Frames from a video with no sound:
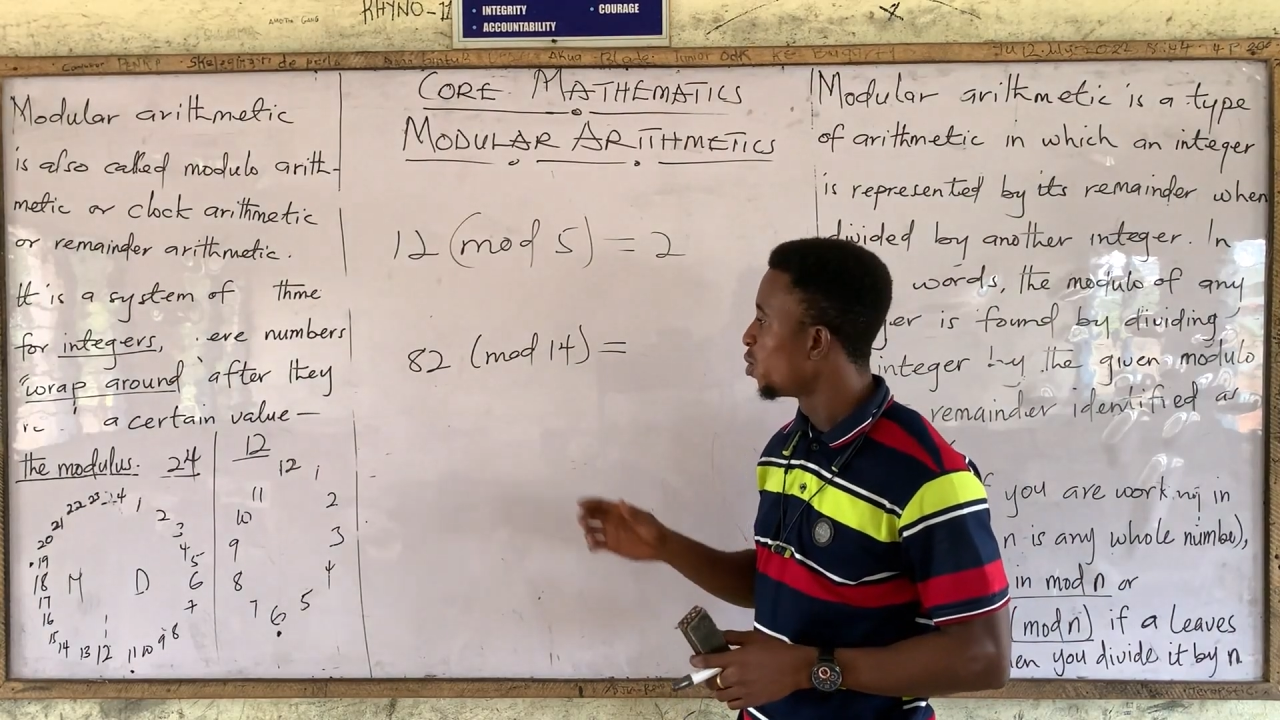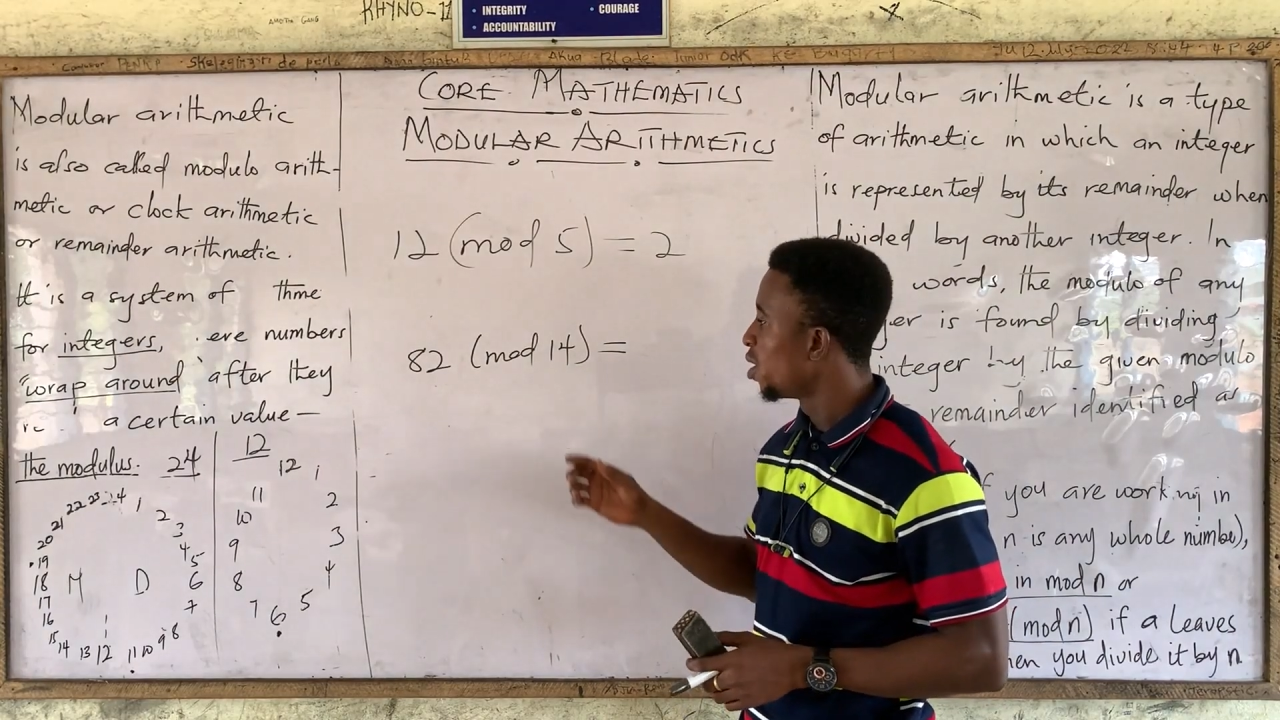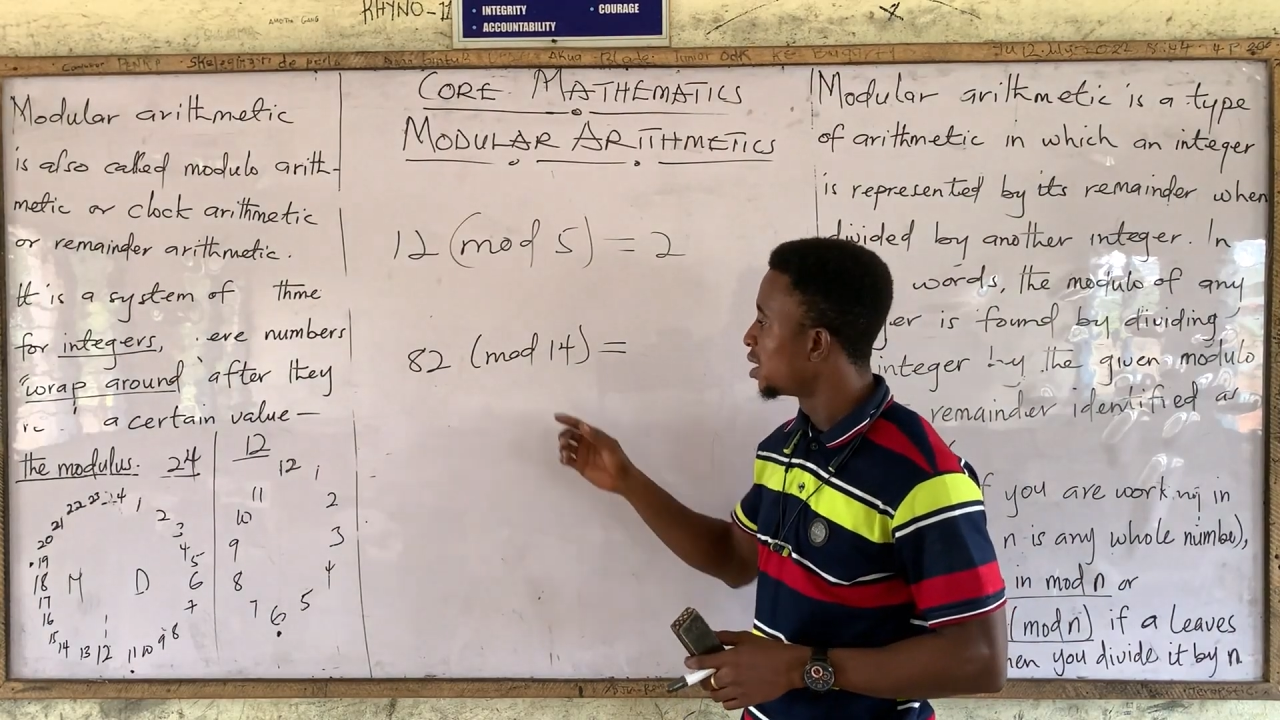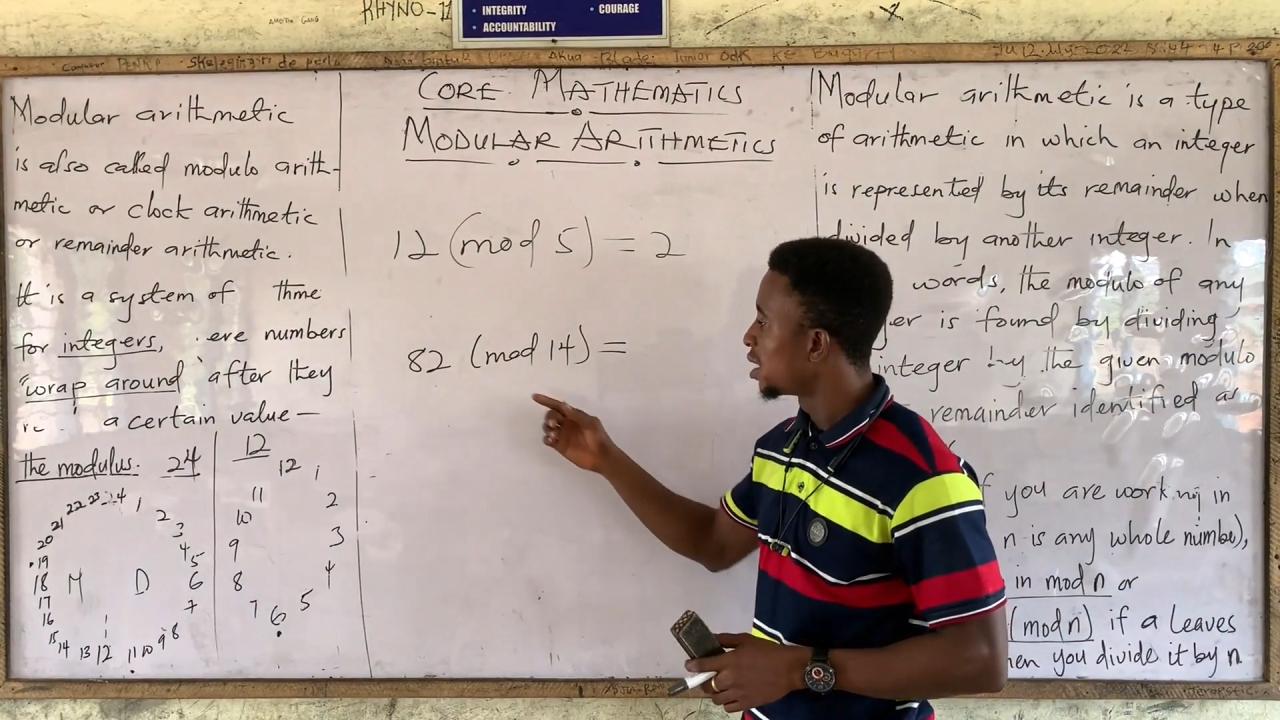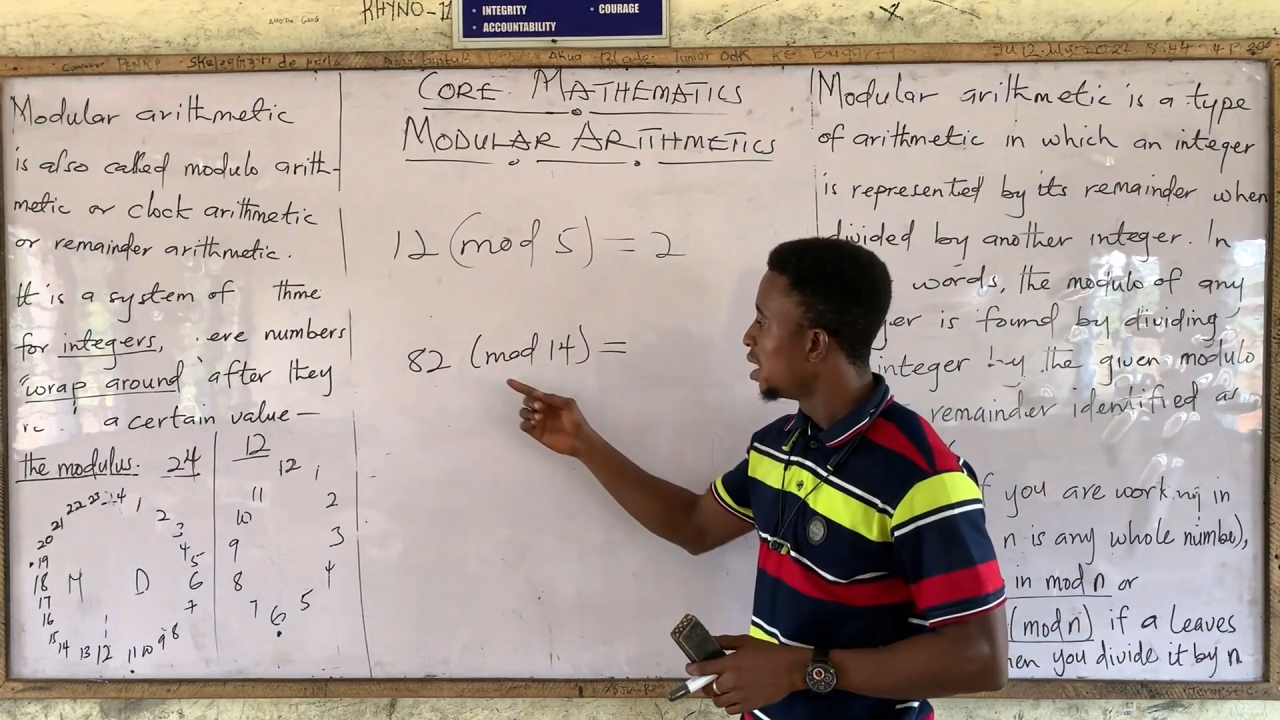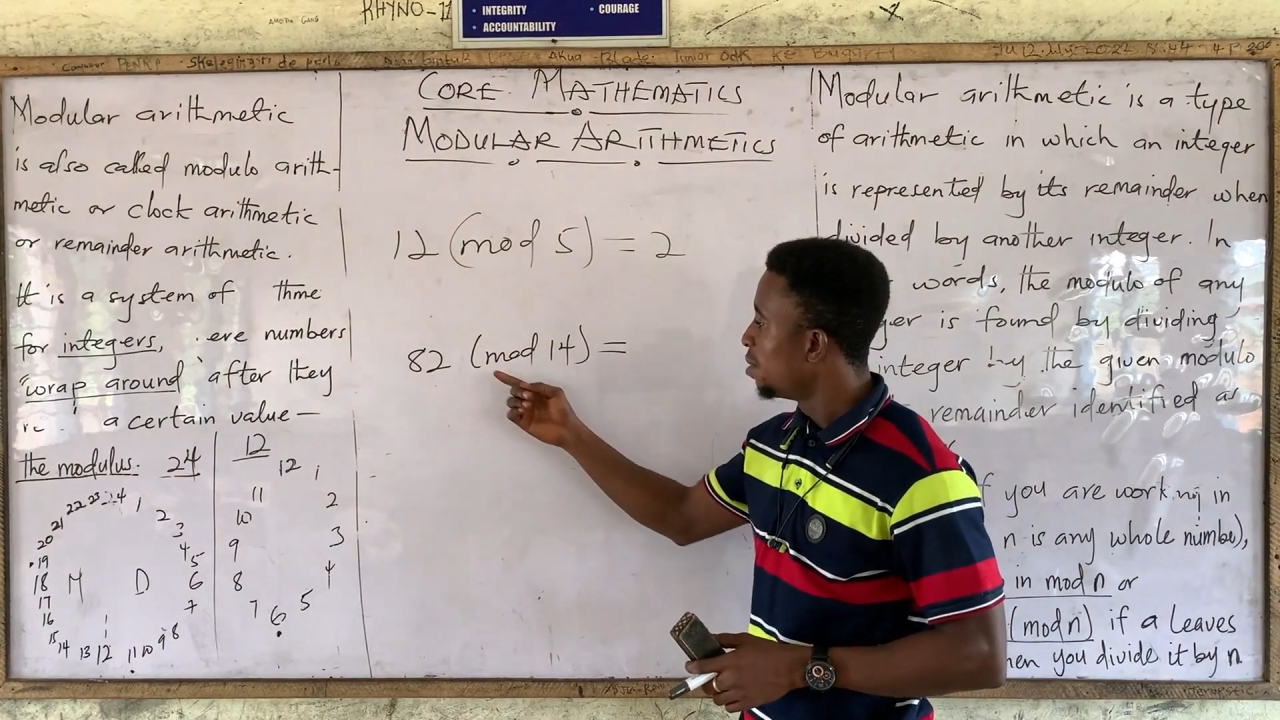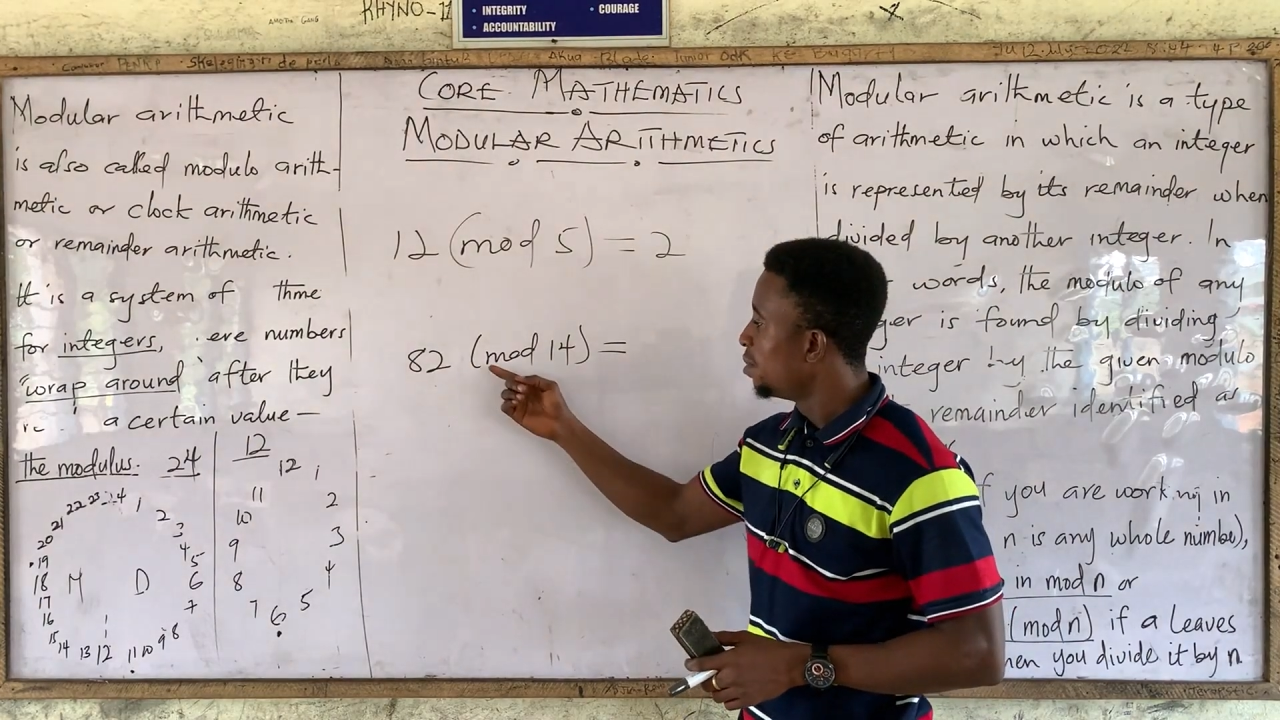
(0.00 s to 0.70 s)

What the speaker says: what?